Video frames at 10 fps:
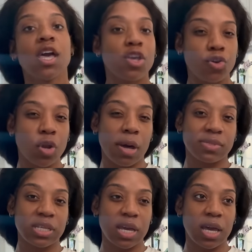You know what
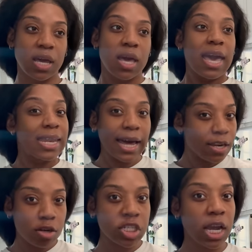I'm saying? And not
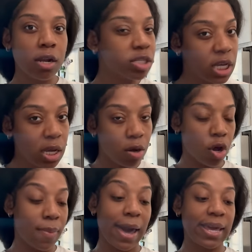no shade, no tea on
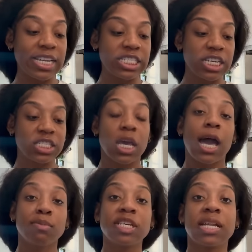nobody. It's just,
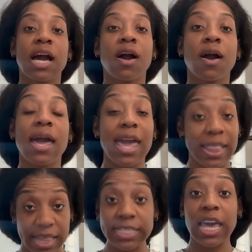I'm telling y'all,
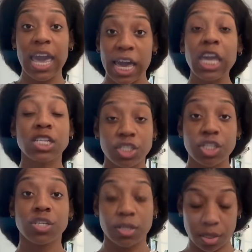at this
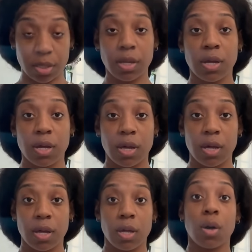age,
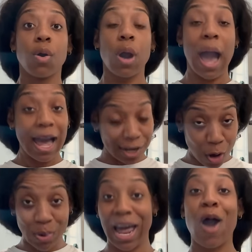I know
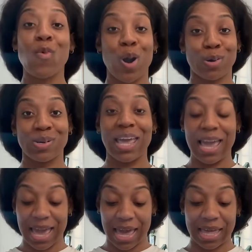what I want.
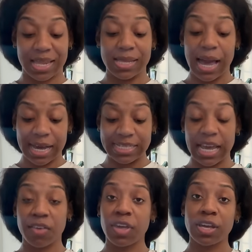And like I
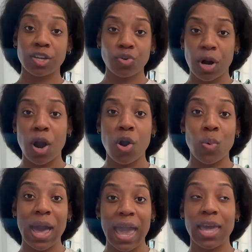said, if he could do a whole
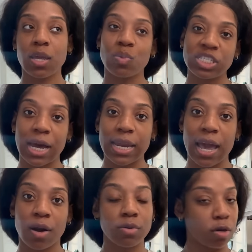180, which I
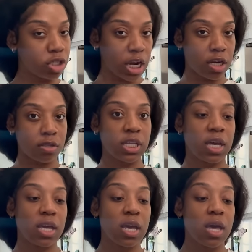doubt, no shade, no
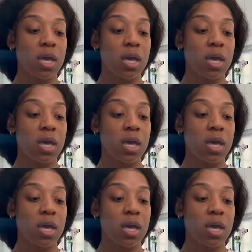tea,